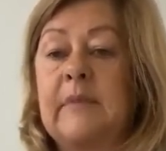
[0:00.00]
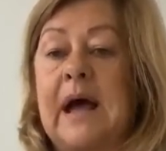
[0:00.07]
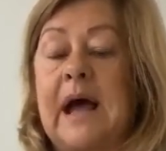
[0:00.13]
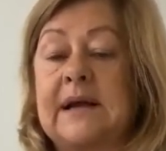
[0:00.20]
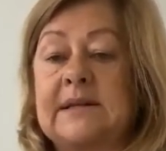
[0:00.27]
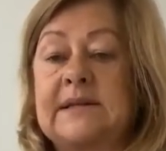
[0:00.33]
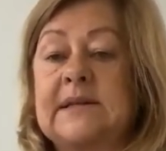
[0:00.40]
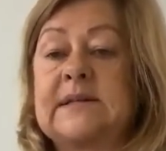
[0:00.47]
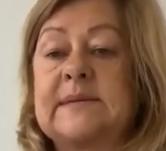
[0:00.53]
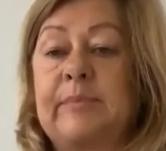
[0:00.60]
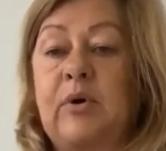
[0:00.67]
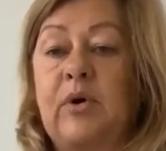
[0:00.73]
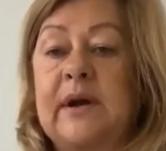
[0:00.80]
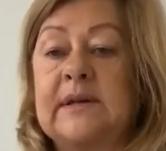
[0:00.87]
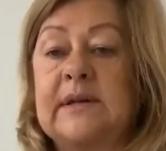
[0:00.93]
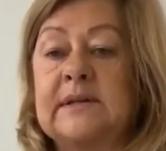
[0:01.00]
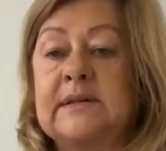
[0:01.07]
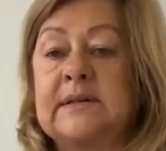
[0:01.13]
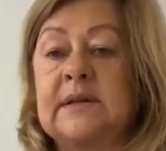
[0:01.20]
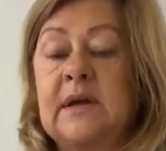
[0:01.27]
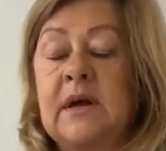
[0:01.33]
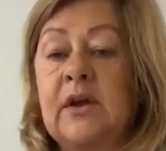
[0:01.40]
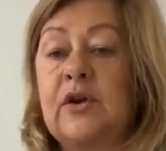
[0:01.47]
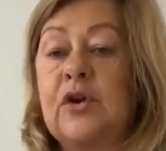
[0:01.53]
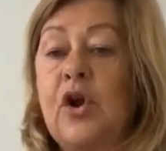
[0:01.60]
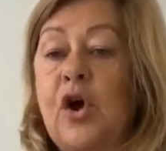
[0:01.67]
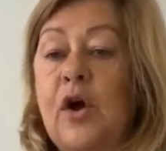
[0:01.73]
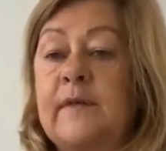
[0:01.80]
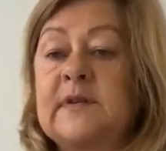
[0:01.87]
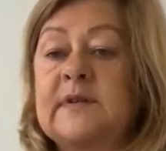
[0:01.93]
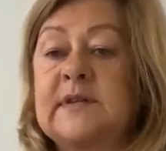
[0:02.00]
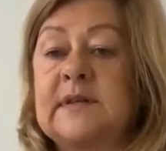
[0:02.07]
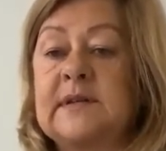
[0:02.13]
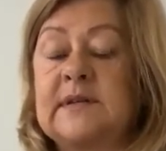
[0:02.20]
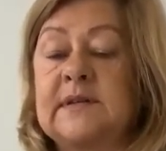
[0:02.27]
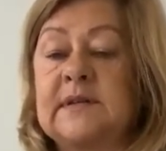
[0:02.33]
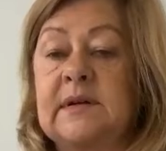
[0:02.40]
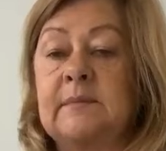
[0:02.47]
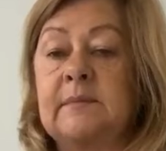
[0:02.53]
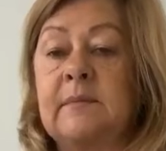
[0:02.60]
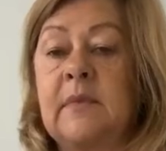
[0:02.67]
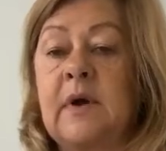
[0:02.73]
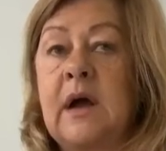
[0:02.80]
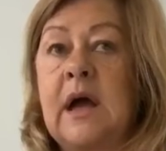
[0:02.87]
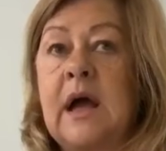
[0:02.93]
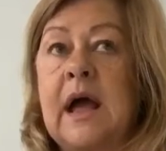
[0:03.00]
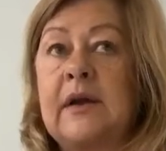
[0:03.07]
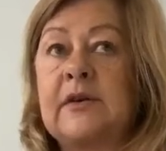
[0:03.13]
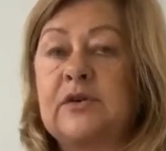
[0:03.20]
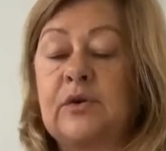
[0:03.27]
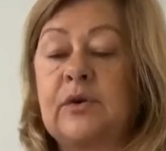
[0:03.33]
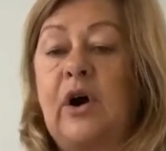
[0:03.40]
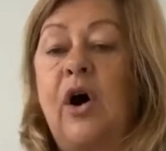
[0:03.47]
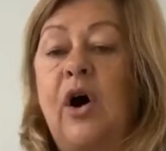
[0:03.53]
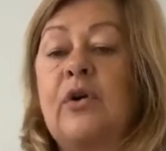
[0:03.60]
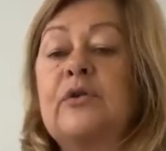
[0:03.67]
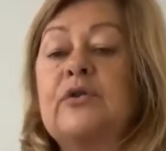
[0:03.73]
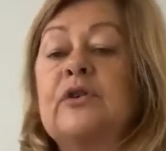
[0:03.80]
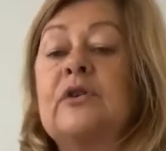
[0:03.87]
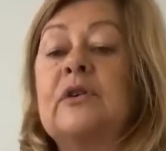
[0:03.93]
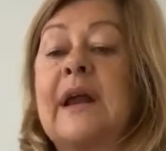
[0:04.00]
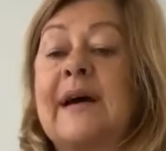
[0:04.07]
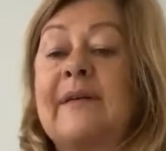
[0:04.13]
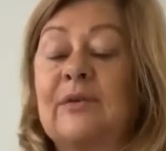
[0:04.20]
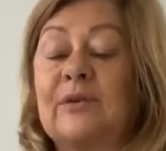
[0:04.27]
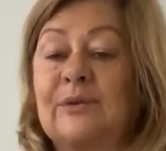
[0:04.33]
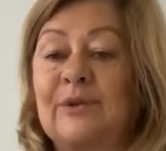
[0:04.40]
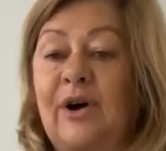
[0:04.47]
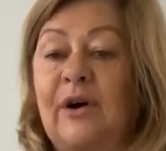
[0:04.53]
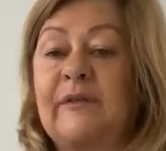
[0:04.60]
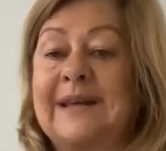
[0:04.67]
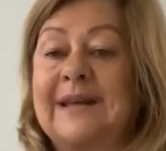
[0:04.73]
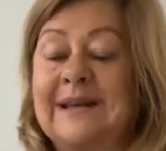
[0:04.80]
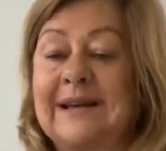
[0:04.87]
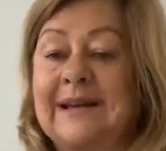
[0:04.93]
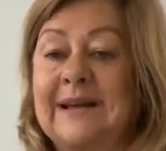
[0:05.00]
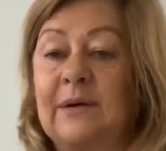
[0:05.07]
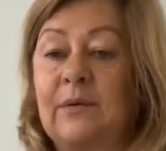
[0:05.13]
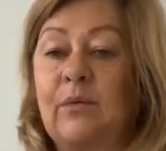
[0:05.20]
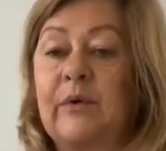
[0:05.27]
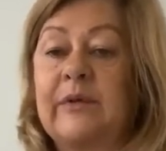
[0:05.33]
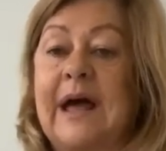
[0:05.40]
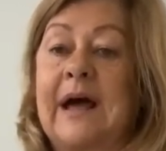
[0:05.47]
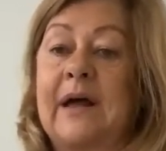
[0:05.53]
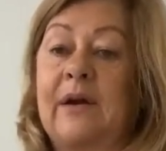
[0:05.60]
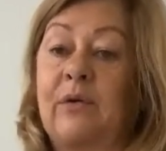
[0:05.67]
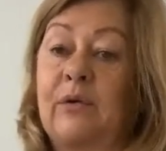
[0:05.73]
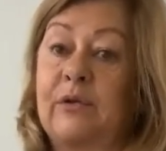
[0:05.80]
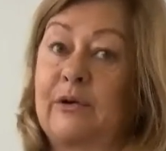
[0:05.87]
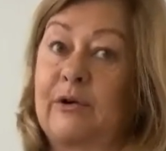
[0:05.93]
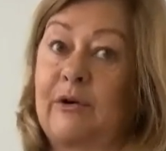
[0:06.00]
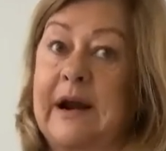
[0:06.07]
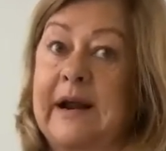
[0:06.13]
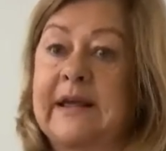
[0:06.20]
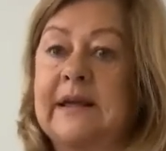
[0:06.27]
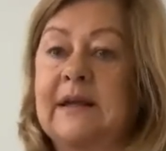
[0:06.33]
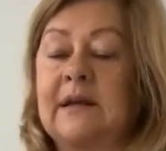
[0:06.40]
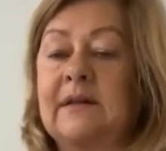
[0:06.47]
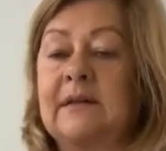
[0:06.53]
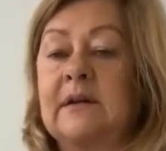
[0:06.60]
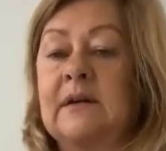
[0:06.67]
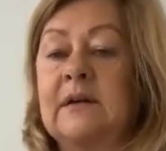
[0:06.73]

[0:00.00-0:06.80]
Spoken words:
access points, nervous system to a whole new level of healing without all the cracking and